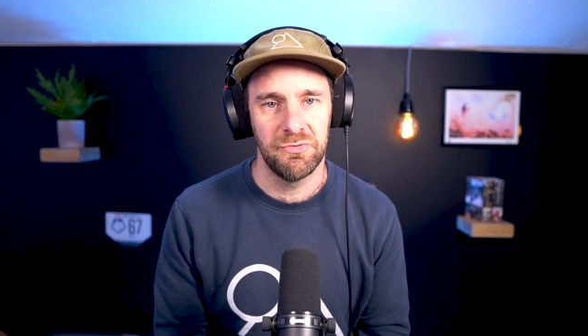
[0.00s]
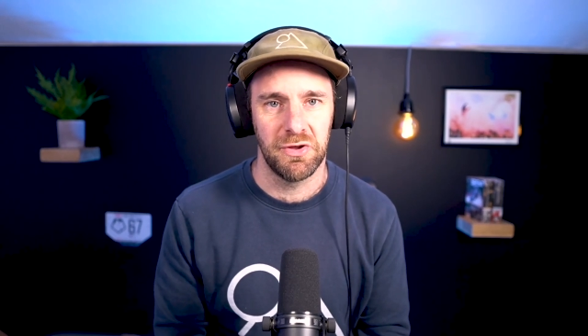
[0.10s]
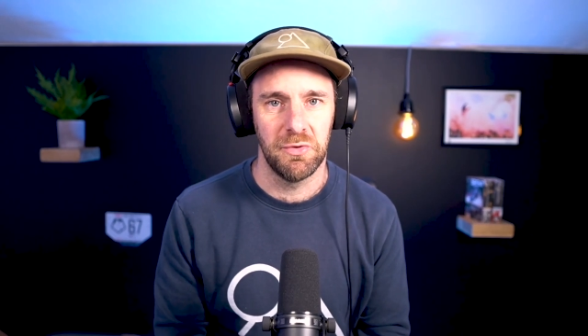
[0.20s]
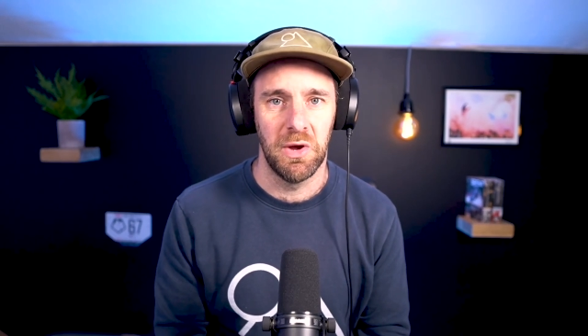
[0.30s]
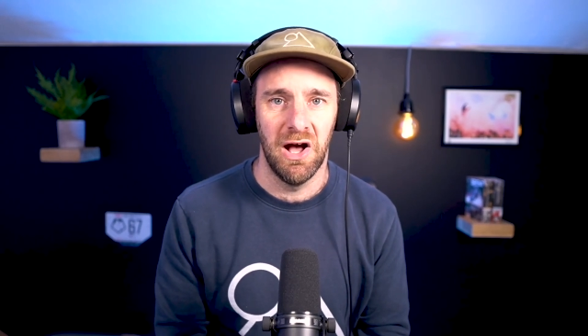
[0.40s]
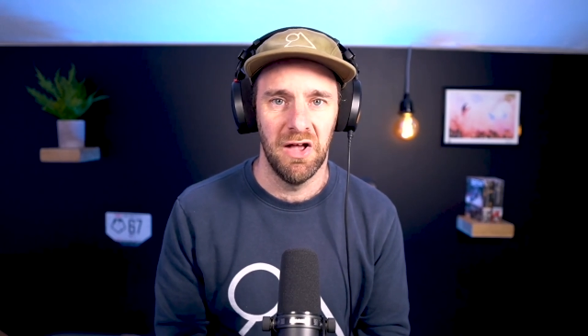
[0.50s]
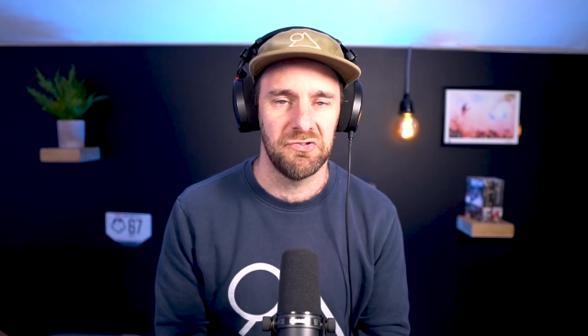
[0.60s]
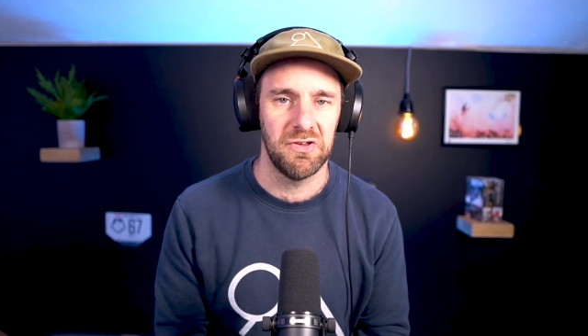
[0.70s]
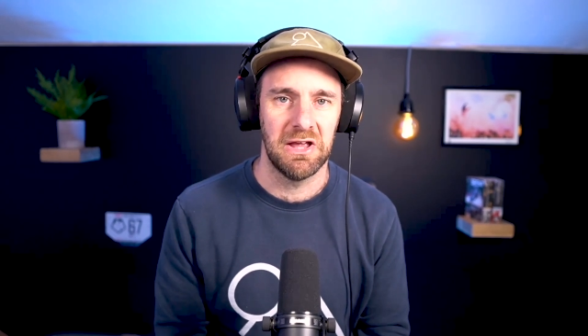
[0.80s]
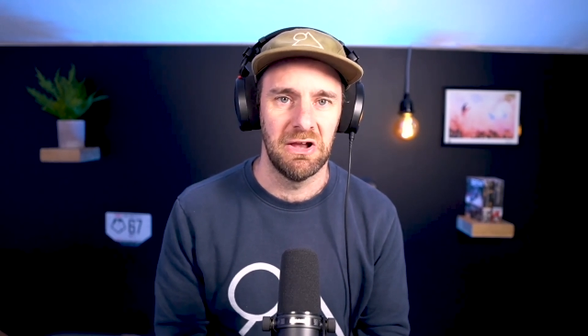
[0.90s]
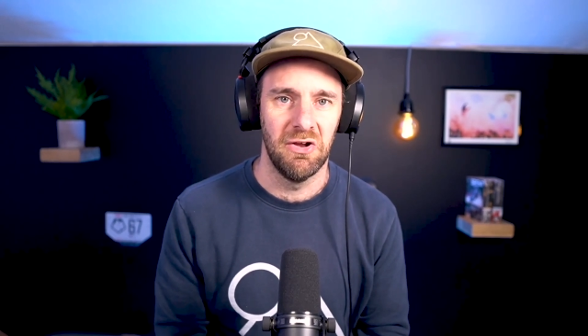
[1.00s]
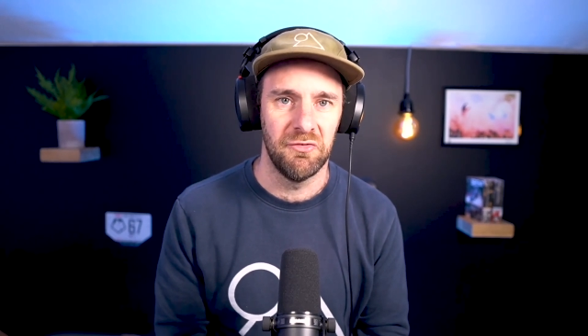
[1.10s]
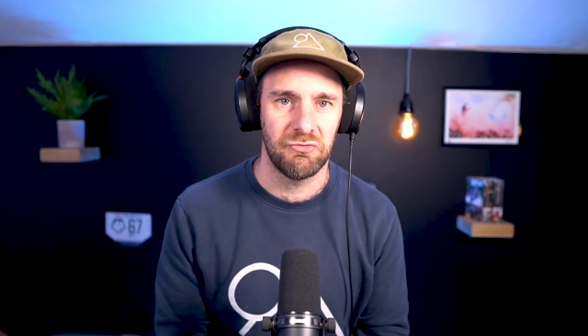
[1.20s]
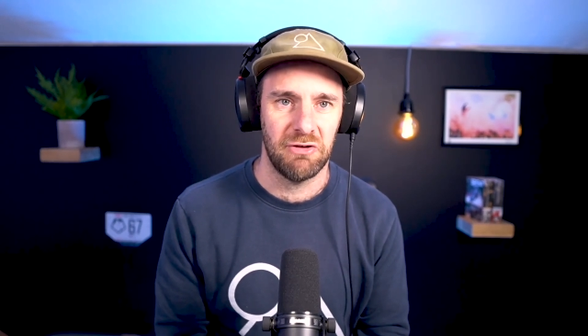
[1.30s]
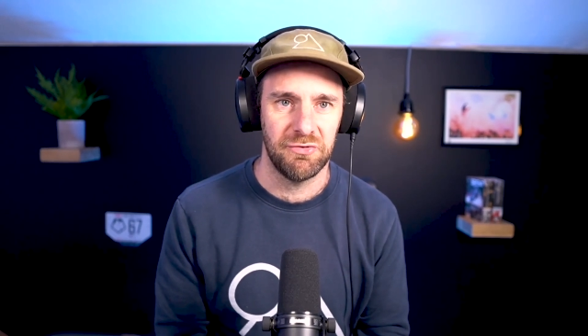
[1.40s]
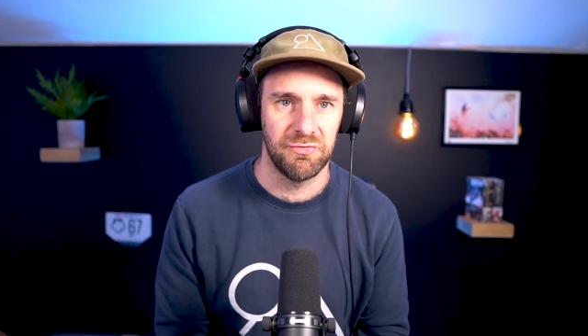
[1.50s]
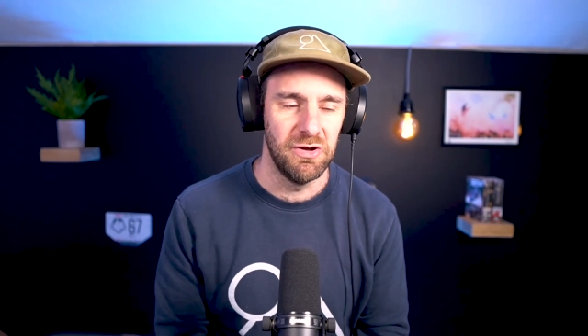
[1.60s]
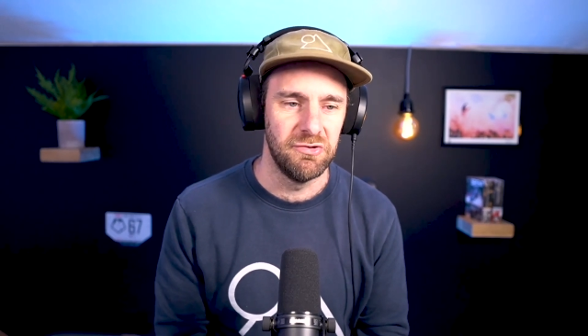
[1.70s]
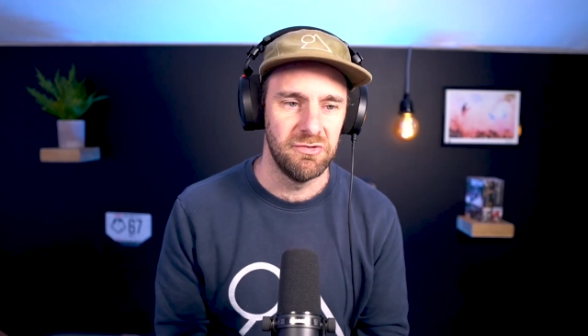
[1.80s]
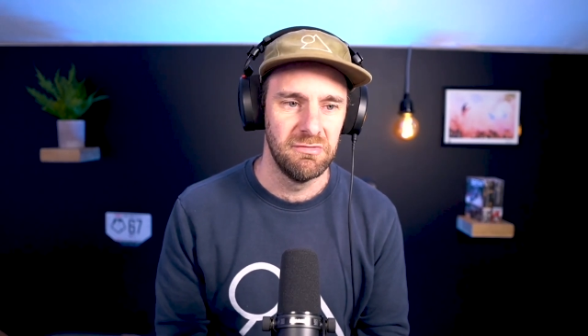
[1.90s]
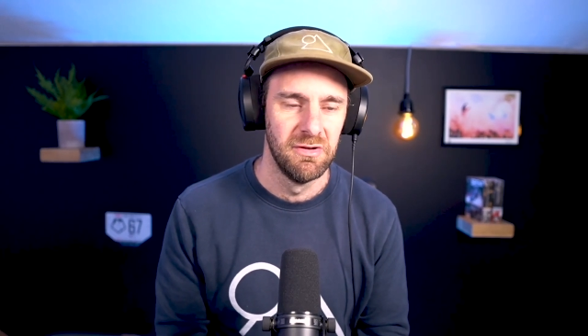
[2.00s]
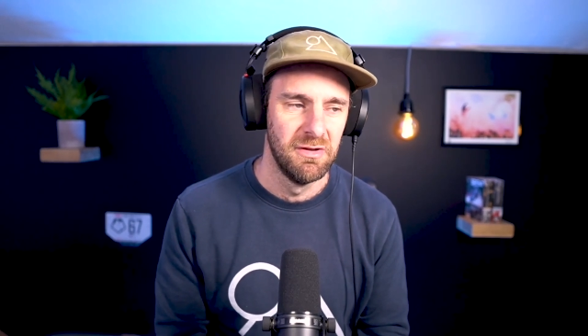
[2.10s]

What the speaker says: So we are seeing a lot of crash footage, and